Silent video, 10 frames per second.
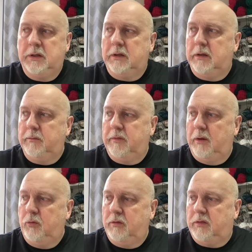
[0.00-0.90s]
There
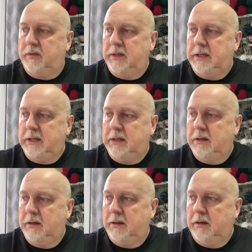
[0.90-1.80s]
was the
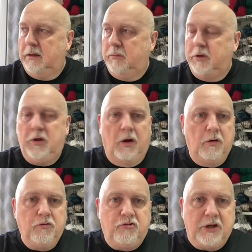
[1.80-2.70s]

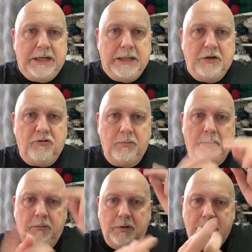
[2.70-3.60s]
yarn genie. Do you
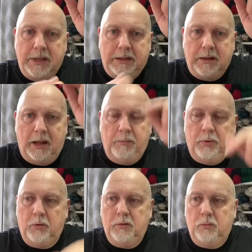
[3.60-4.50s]
remember the thing that I
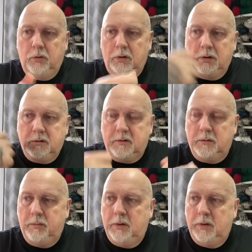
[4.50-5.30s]
put the wool on to